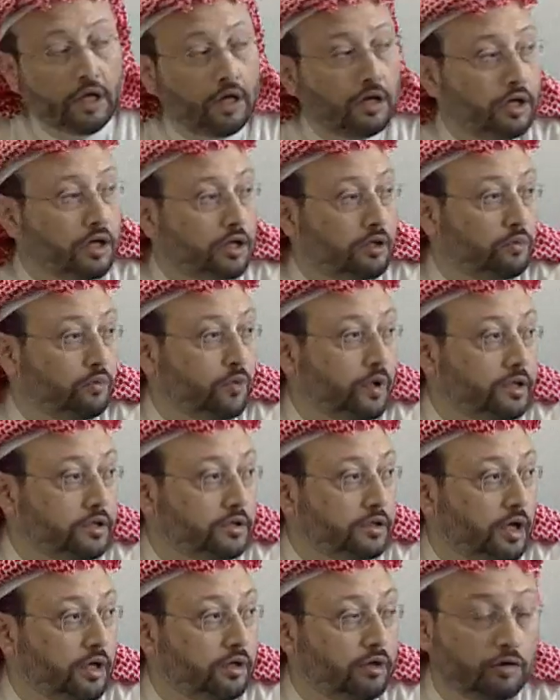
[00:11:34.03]
It
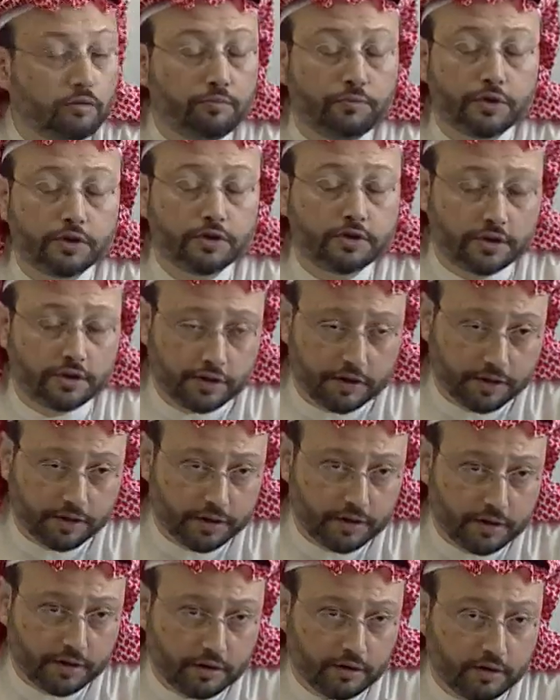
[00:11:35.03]
was an open
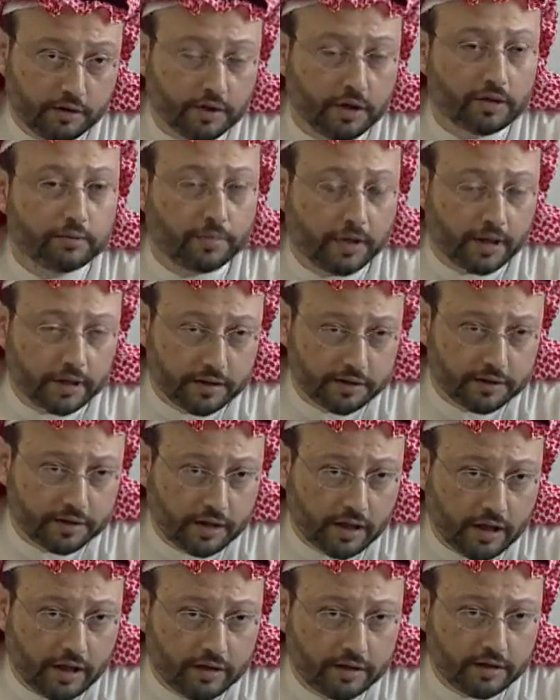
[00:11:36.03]
secret that
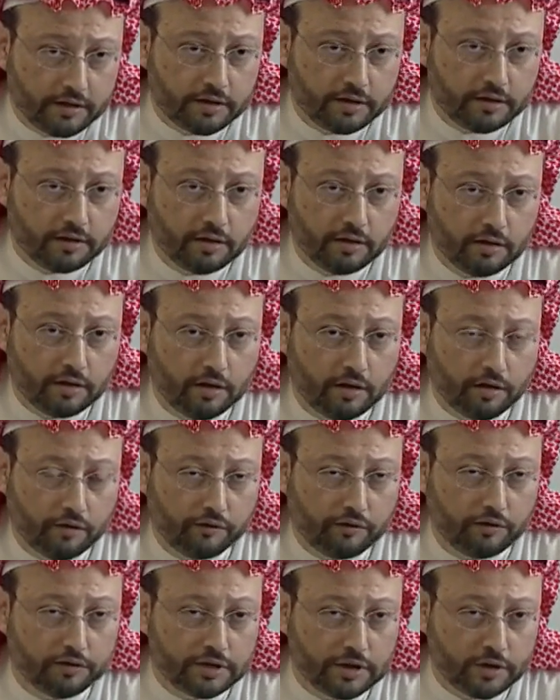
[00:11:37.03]
Pakistanis,
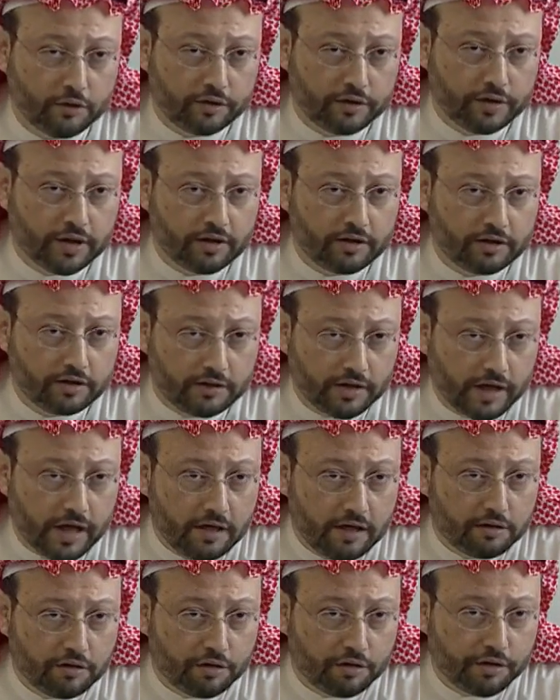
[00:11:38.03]
of course, they would not
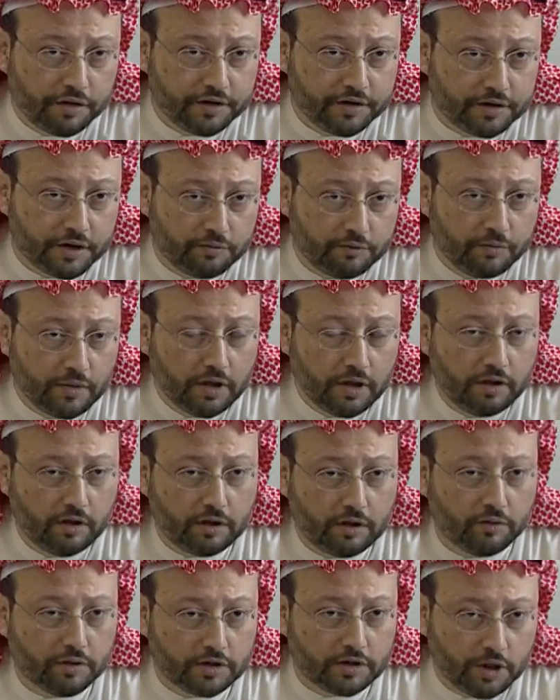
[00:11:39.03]
say terrorism.
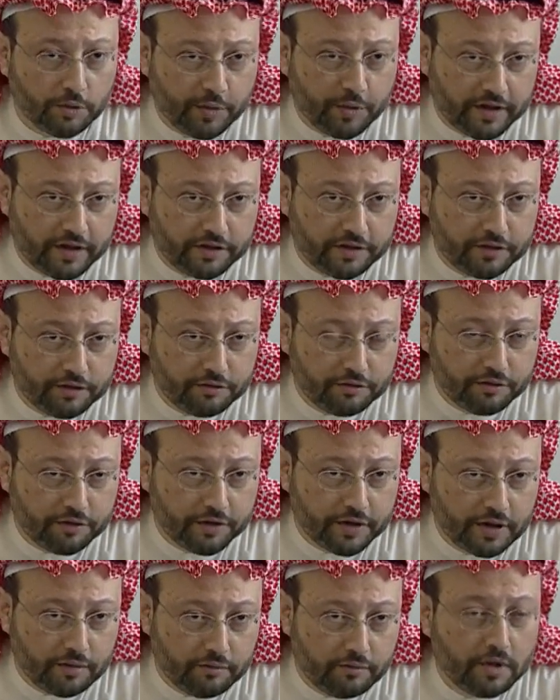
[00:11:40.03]
It was liberation to
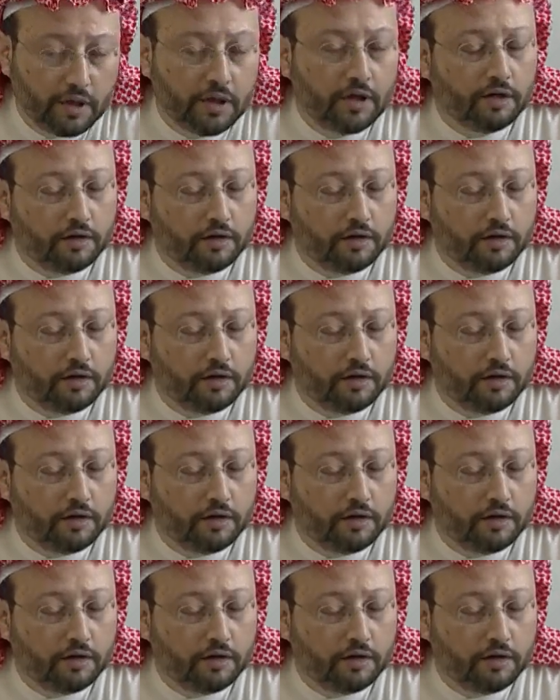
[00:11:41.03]
them.